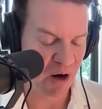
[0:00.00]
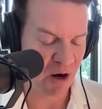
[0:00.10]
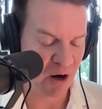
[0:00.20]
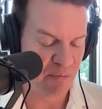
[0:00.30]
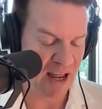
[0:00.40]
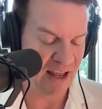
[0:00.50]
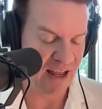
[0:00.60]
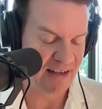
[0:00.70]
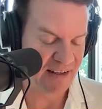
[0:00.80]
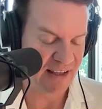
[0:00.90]
part of the
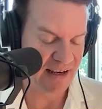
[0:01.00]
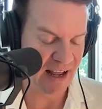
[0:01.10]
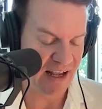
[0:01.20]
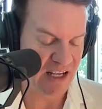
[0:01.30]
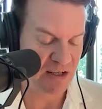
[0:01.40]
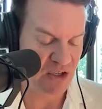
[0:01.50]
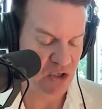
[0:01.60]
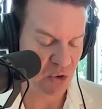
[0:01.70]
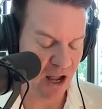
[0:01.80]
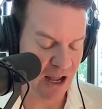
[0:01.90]
band that has been
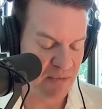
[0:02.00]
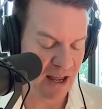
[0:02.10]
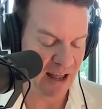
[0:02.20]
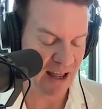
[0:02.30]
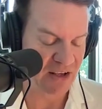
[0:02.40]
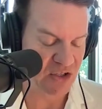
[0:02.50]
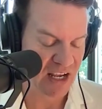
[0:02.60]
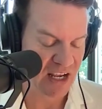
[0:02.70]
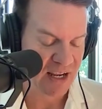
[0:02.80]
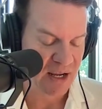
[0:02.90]
described as